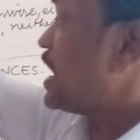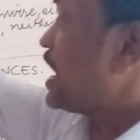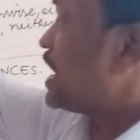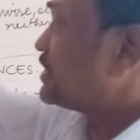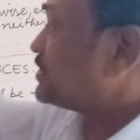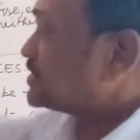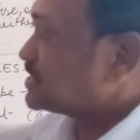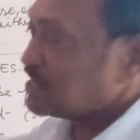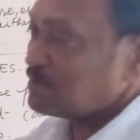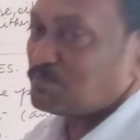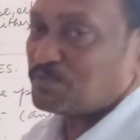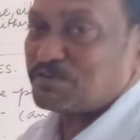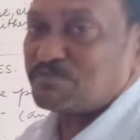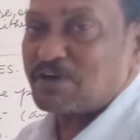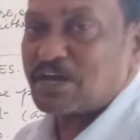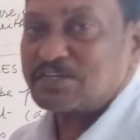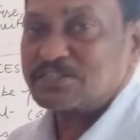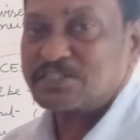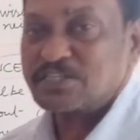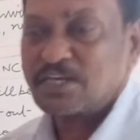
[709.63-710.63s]
and keep
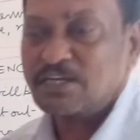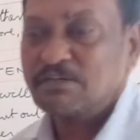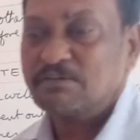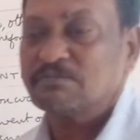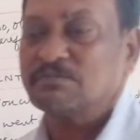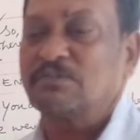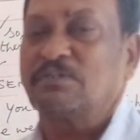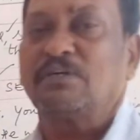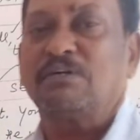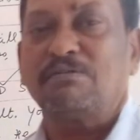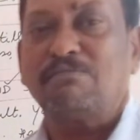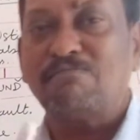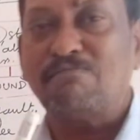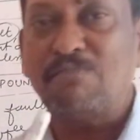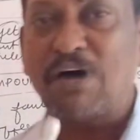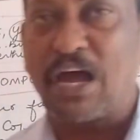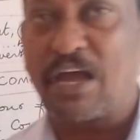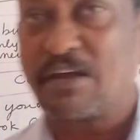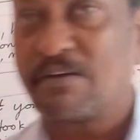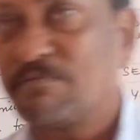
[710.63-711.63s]
revising.
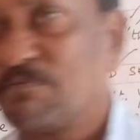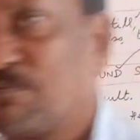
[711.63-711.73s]
Bye.